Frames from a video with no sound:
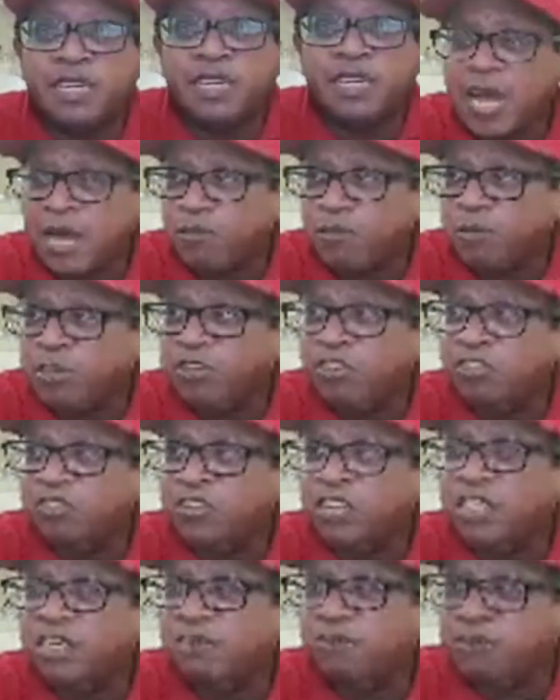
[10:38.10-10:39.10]
that which is
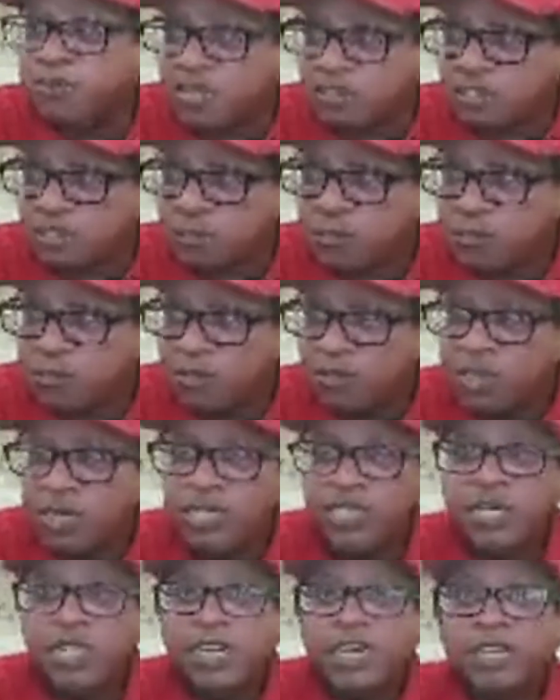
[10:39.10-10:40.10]
indefensible,
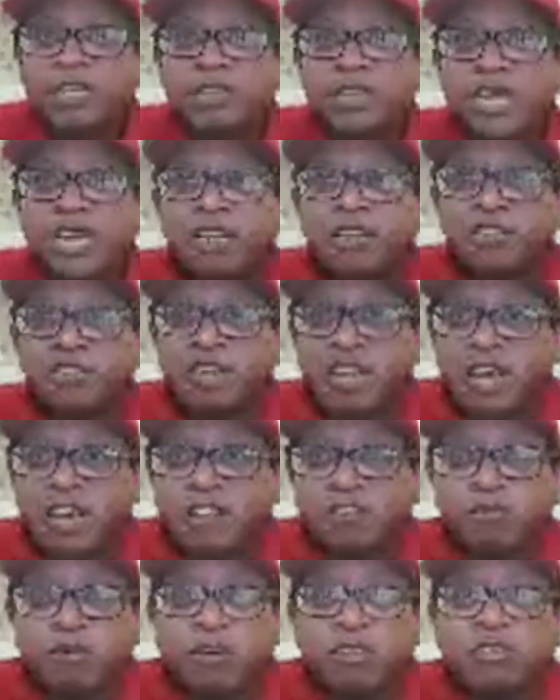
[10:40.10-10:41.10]
and that is the
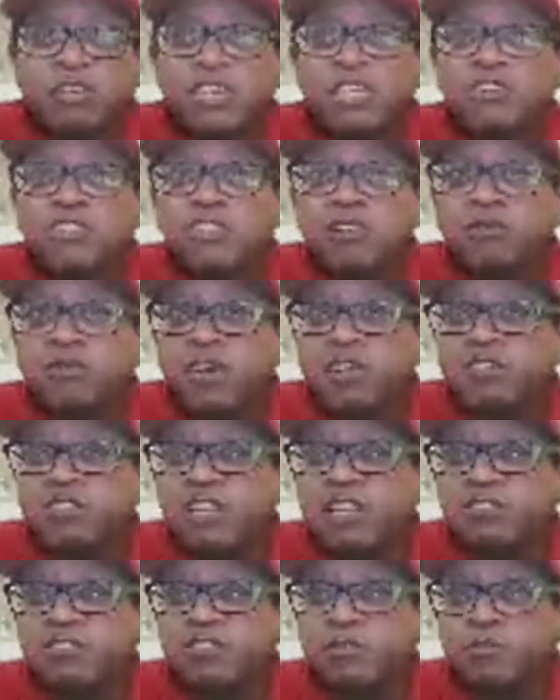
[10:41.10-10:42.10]
exploitation of us
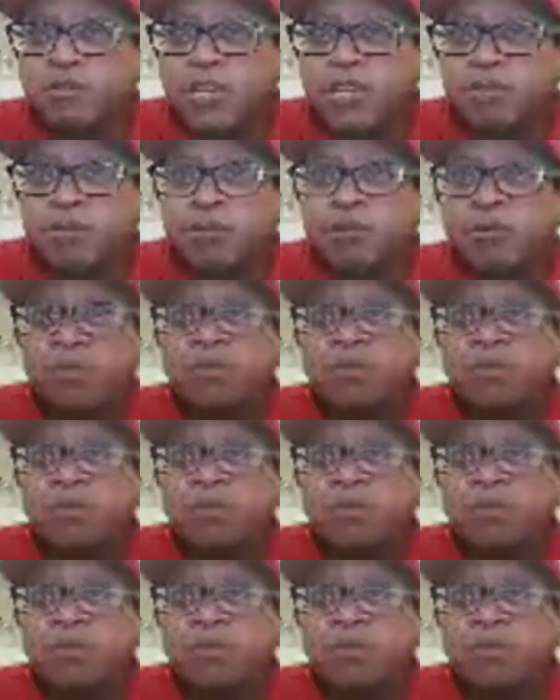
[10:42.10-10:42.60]
as a people.